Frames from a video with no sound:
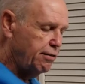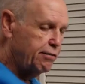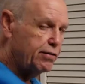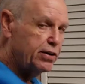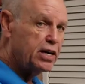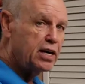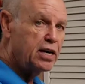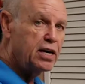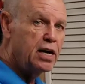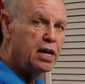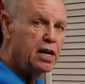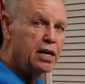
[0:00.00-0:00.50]
of a
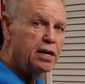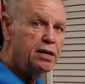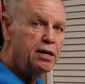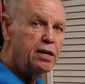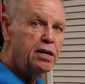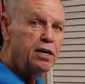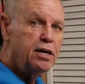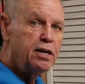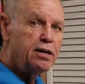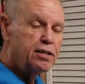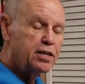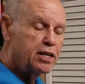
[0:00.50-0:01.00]
gun,
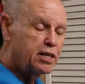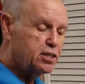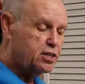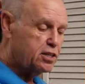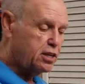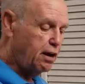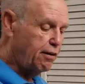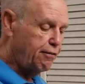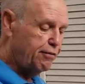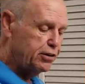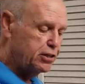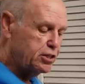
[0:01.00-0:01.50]
the
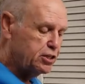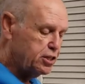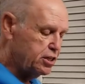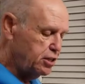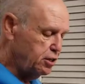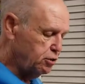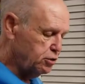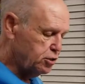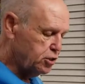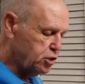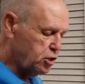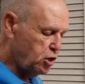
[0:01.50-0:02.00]
stuff is
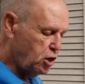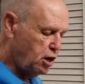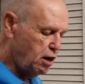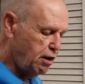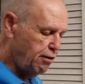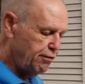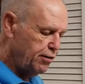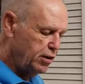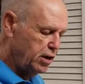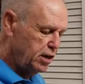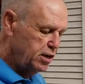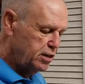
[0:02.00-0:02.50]
still soft,